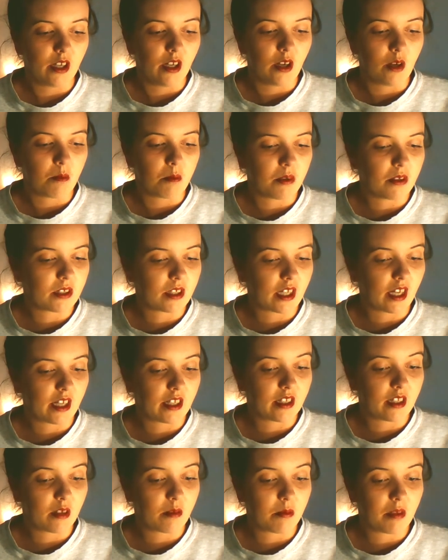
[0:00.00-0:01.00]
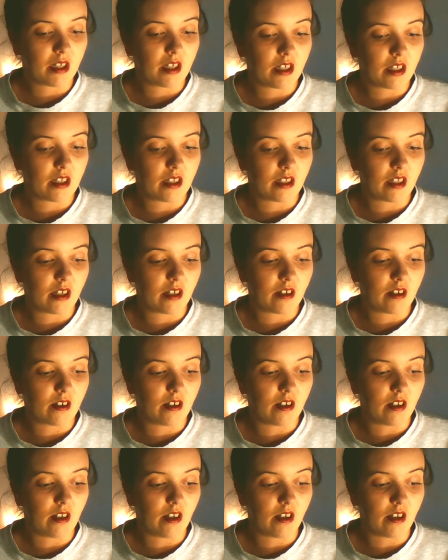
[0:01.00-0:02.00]
But can they make it there
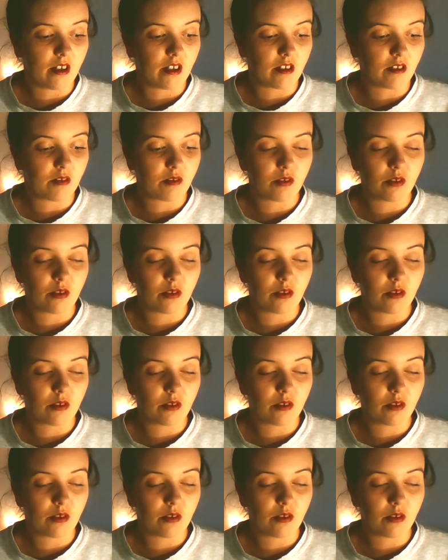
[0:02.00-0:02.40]
alive?